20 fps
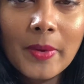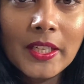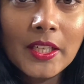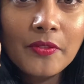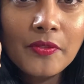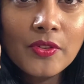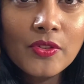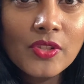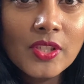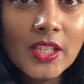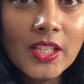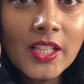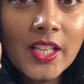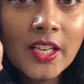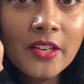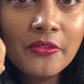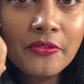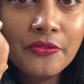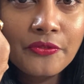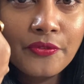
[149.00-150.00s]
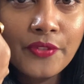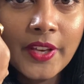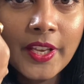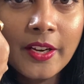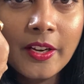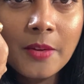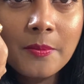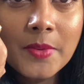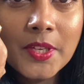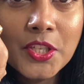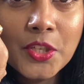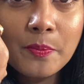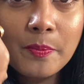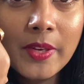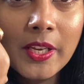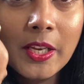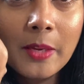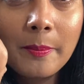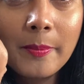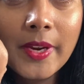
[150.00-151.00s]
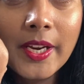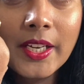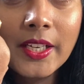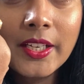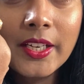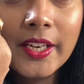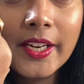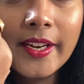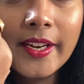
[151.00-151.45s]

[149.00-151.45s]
if you see, they are very much pigmented